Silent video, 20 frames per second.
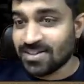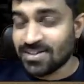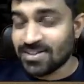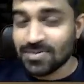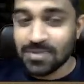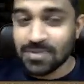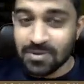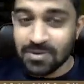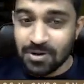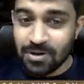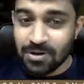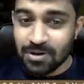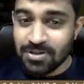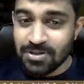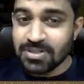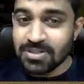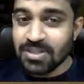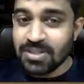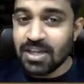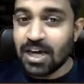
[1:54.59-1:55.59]
So we will
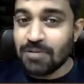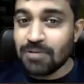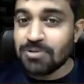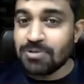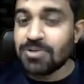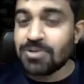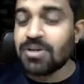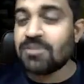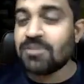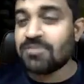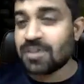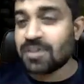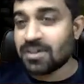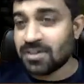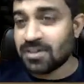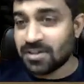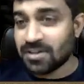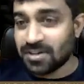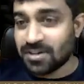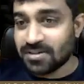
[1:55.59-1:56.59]
also see how to
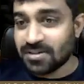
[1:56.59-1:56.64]
defend it.